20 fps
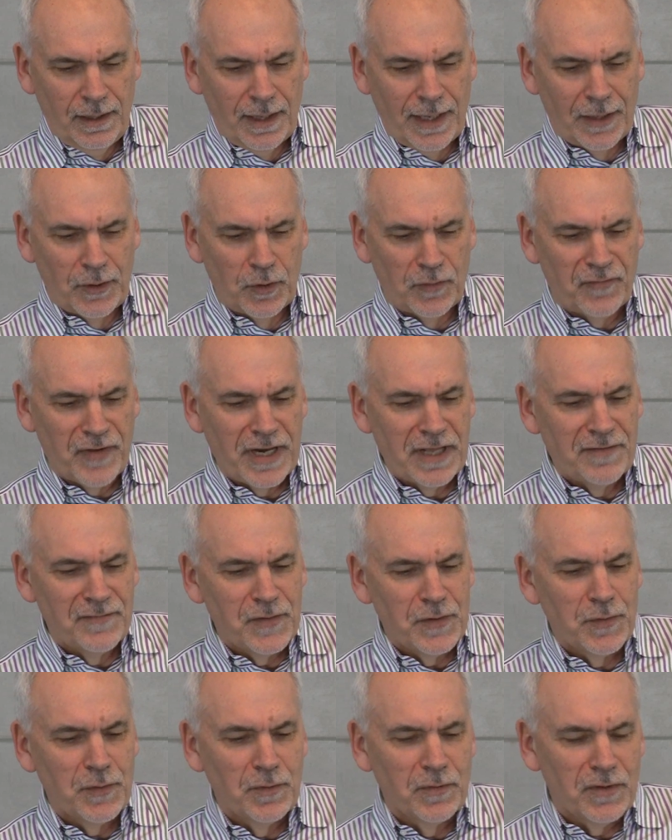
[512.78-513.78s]
I don't know if any of
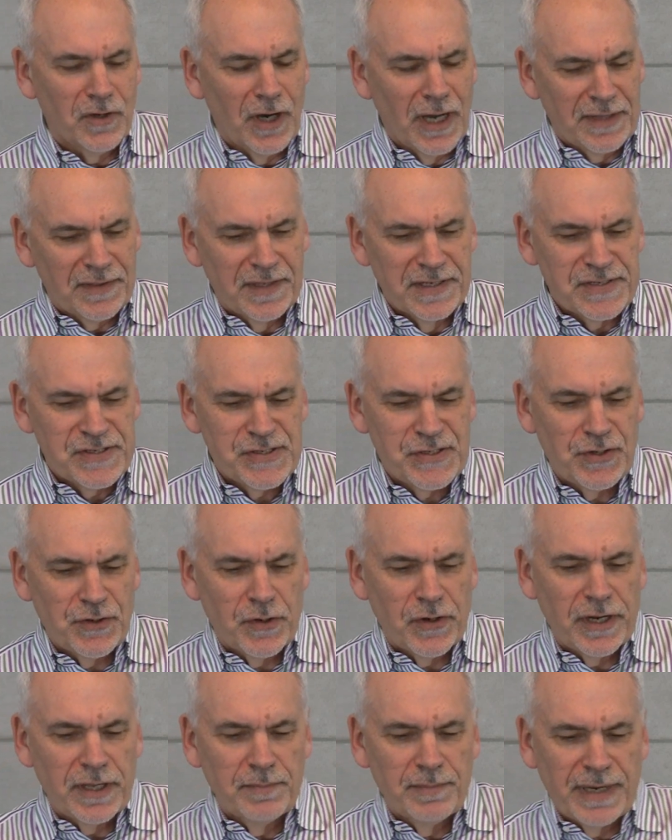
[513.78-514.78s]
you caught this
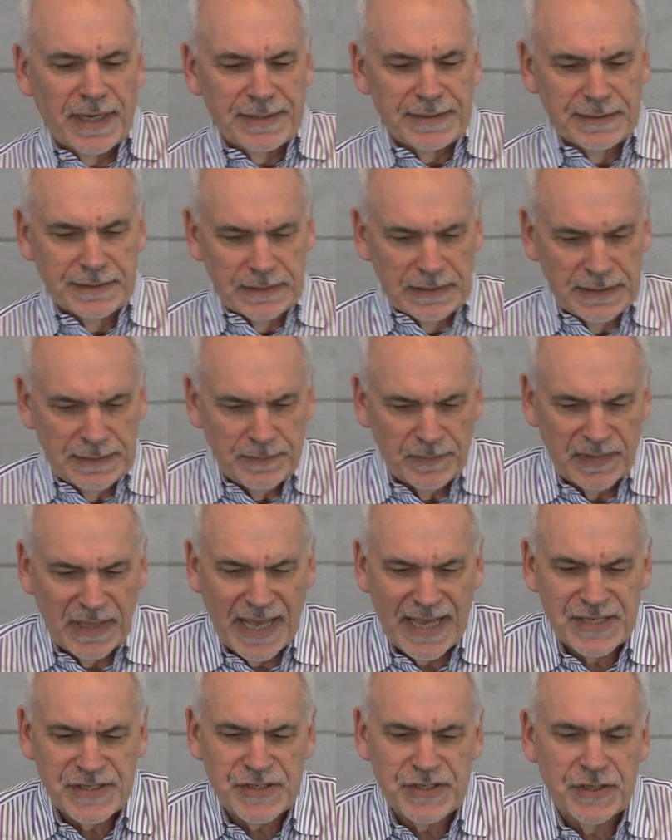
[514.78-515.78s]
story, but
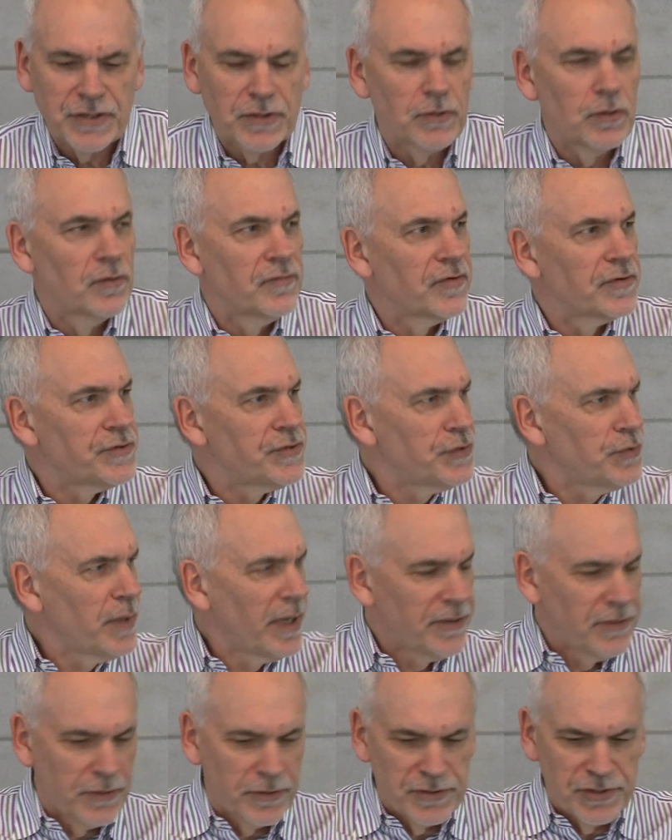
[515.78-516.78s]
last year over
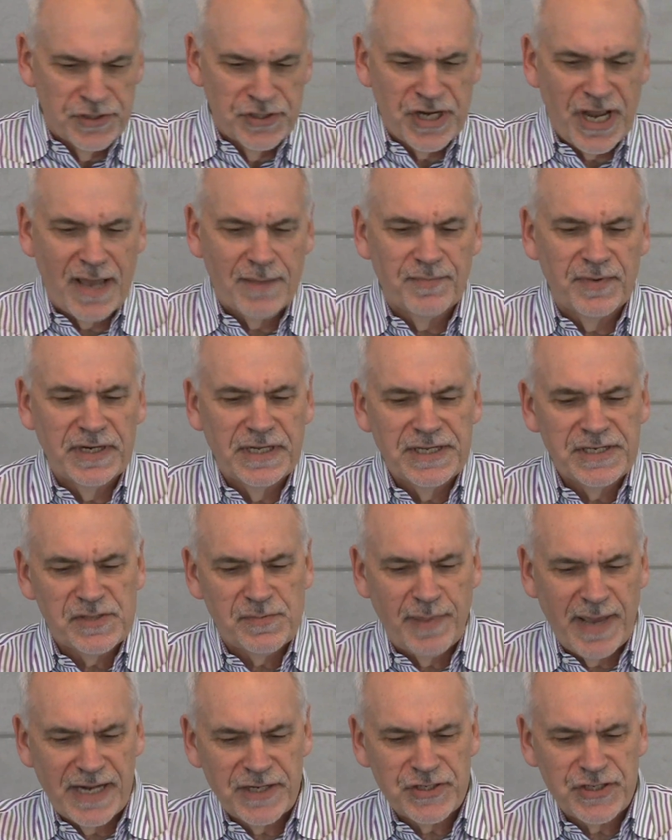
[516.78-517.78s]
200 Japanese
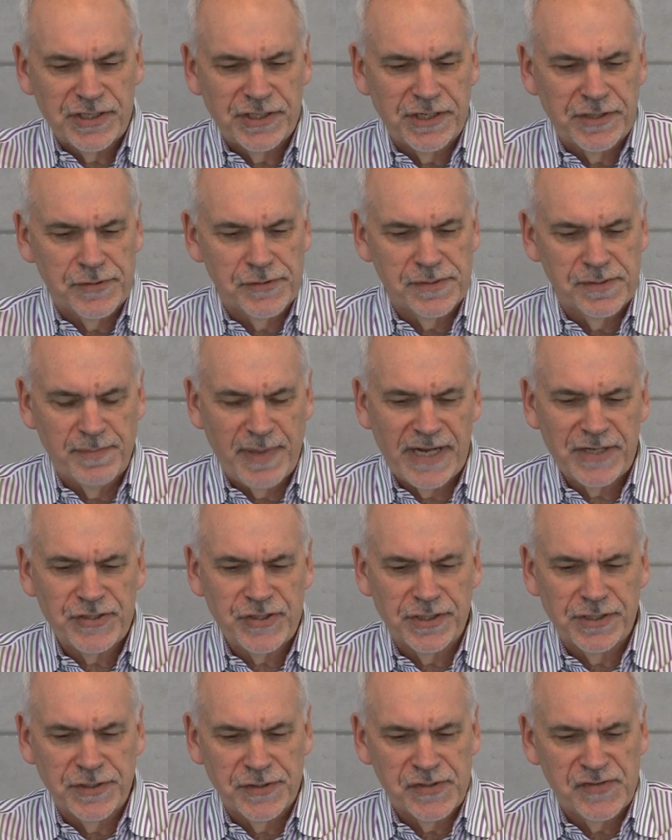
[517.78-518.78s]

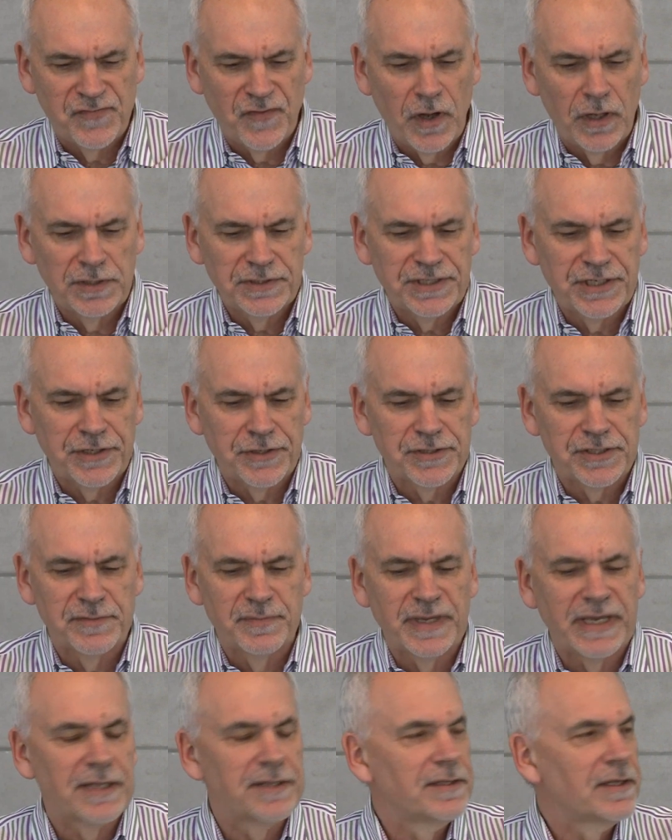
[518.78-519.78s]
pensioners volunteered to
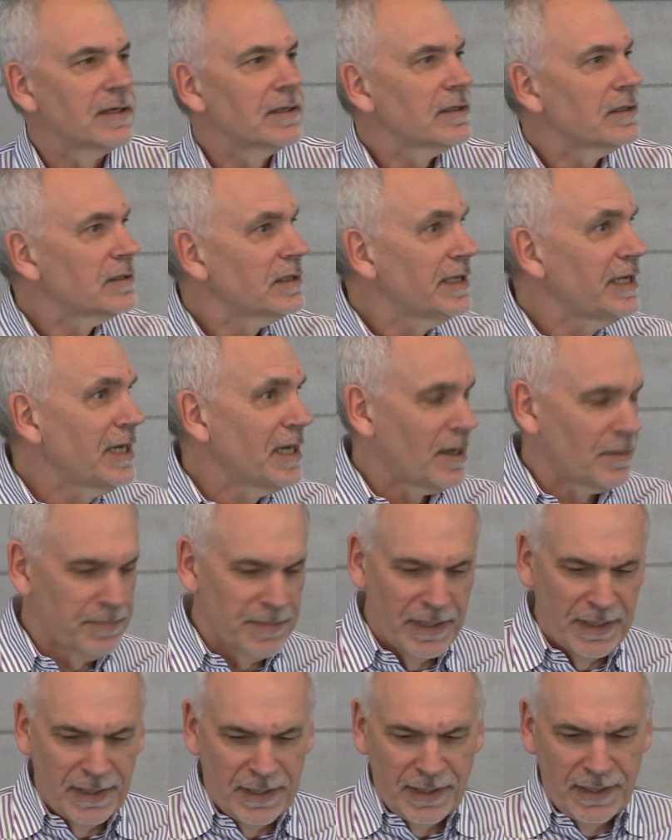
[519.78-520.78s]
begin the
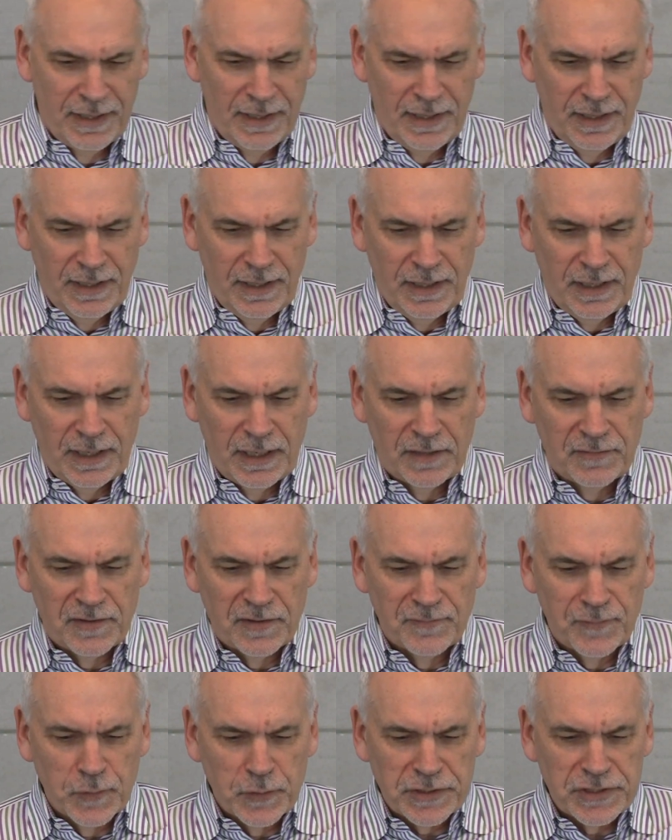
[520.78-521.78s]
cleanup of the
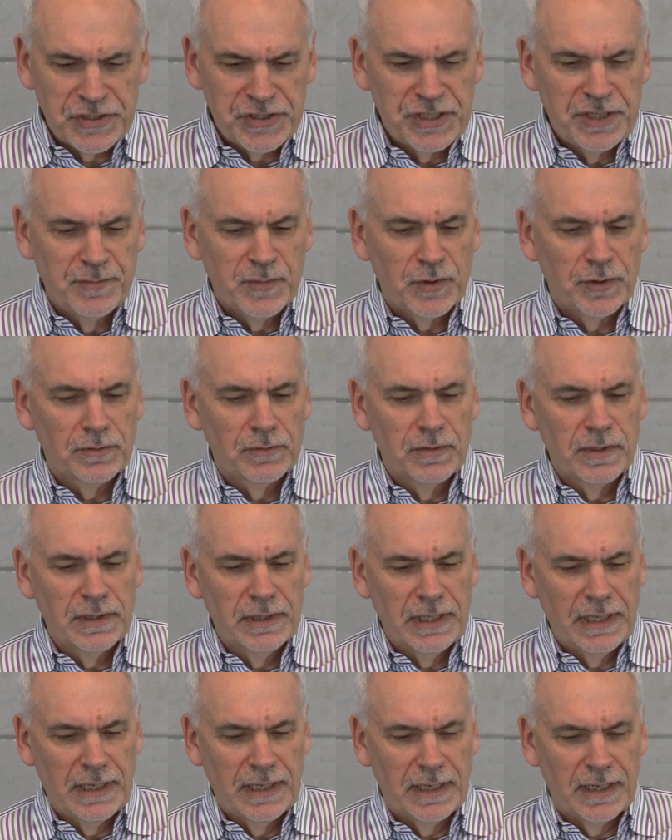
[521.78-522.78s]
Fukushima
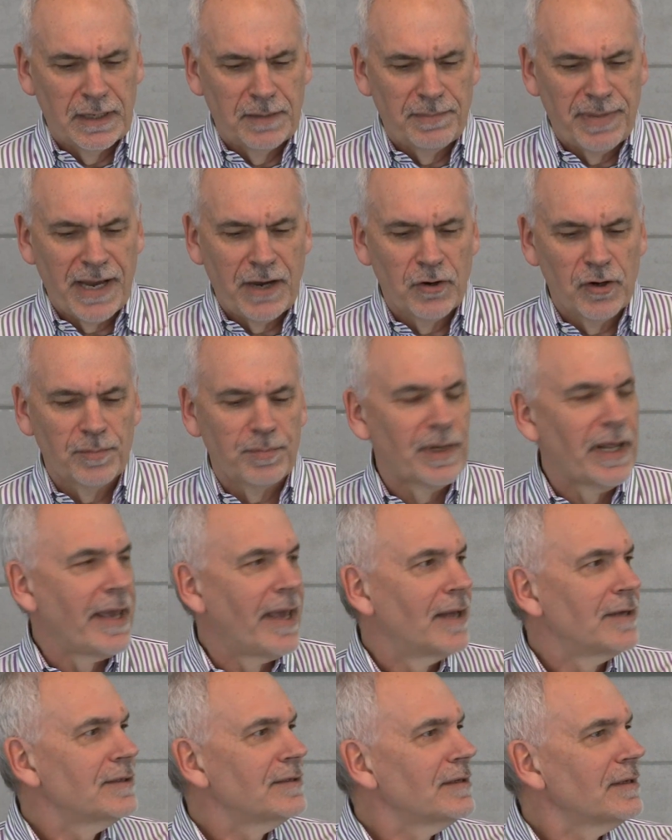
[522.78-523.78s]
power
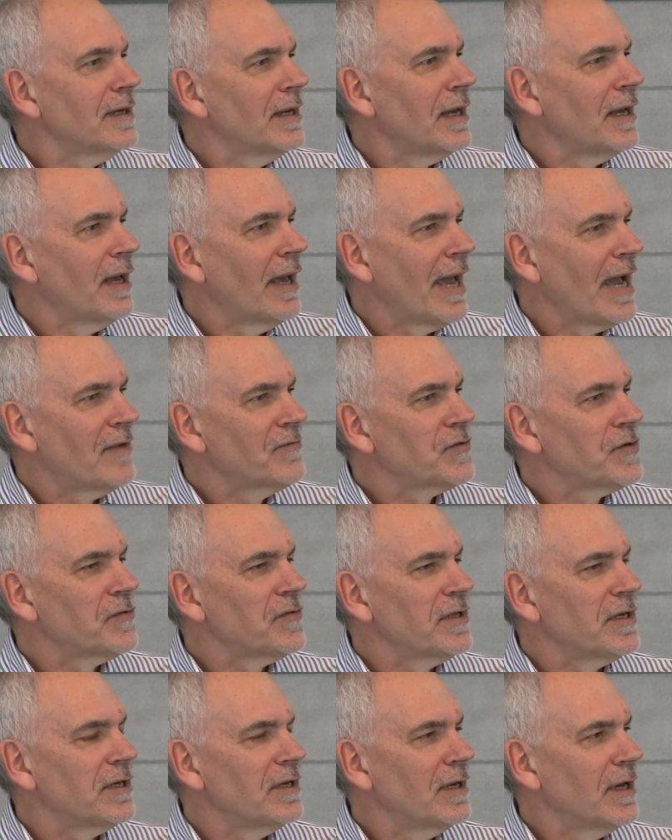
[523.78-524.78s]
plant after
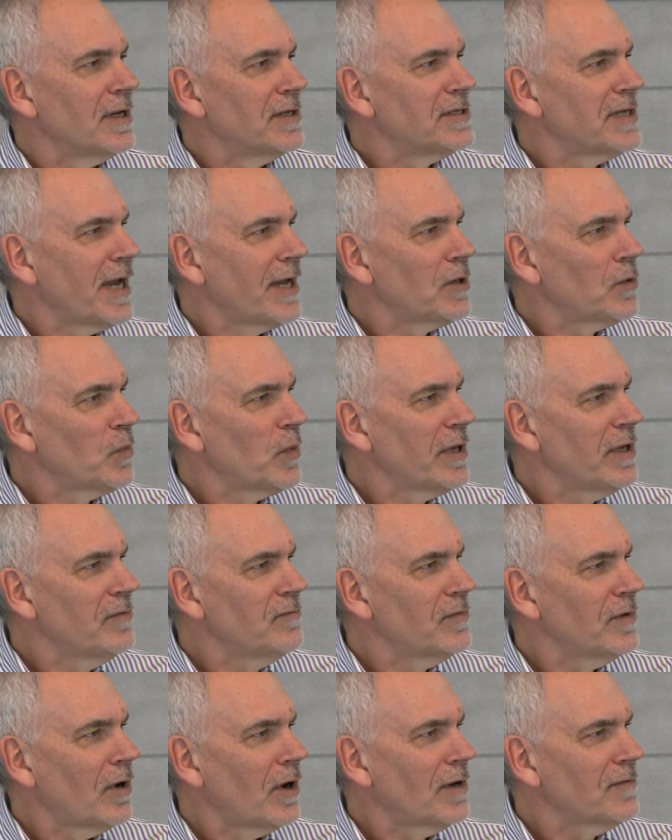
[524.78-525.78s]
the tidal wave
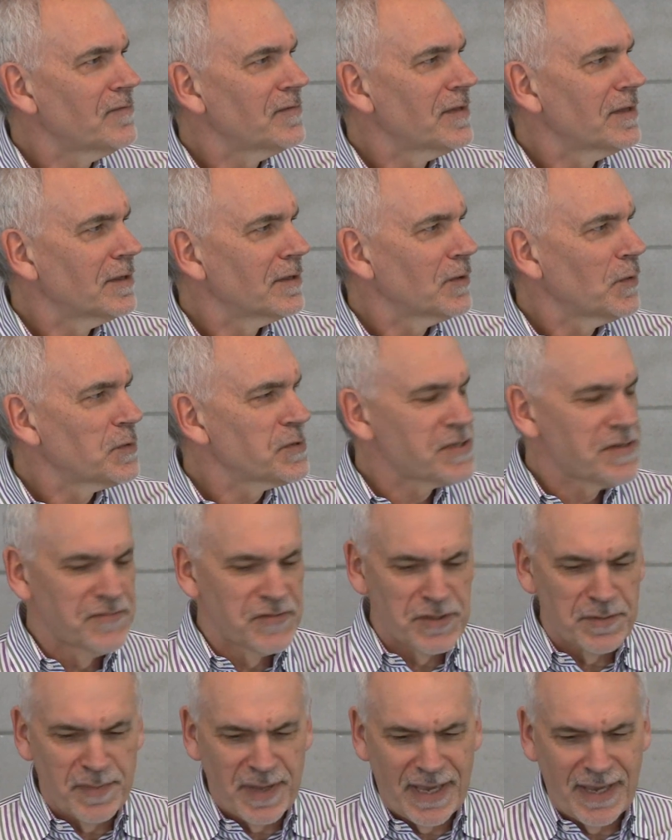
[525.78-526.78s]
off the coast of
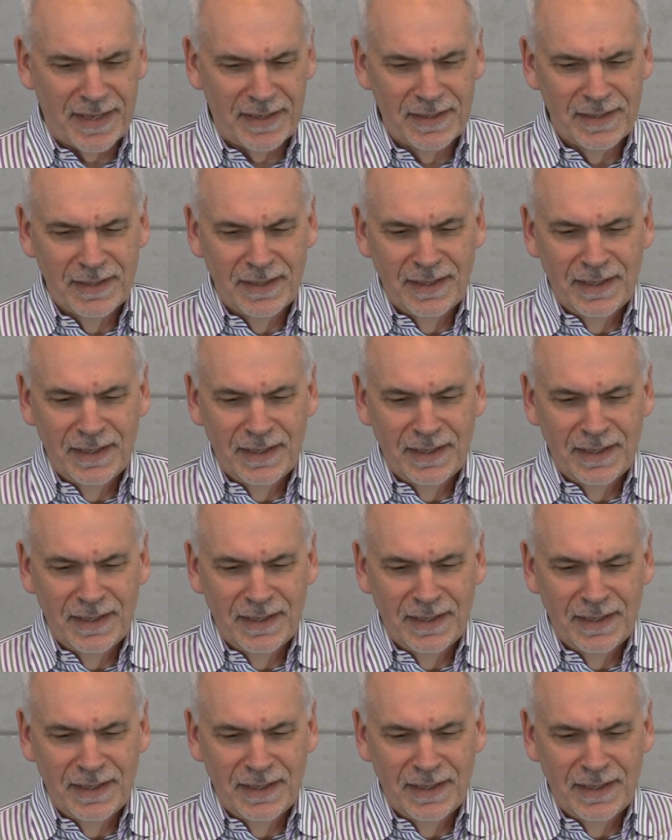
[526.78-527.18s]
Japan.